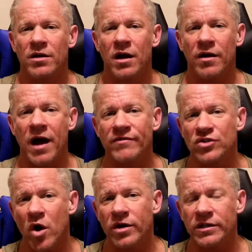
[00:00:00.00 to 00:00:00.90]
I've
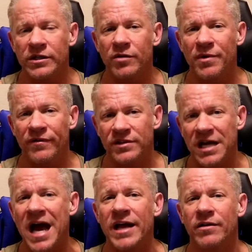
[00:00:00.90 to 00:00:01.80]
started a little bit of a
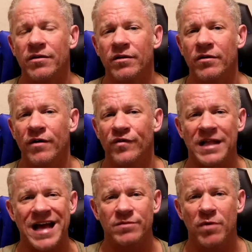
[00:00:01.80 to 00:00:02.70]
diet for the
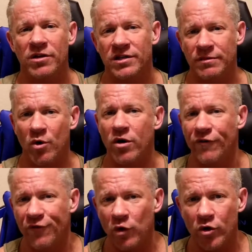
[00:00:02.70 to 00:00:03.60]
last month because I'm going
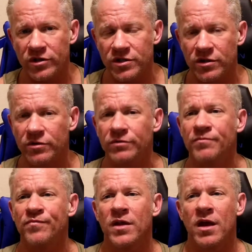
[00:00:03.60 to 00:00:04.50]
to Florida
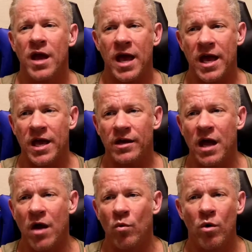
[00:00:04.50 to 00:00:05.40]
soon, and
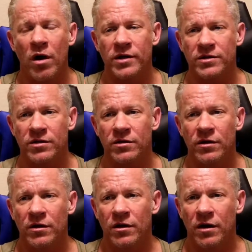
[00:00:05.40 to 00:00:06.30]
I want
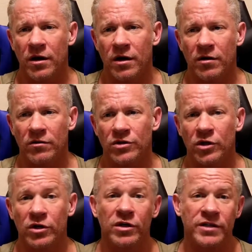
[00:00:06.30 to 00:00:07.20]
to
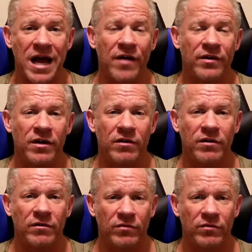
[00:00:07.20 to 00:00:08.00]
look good down there.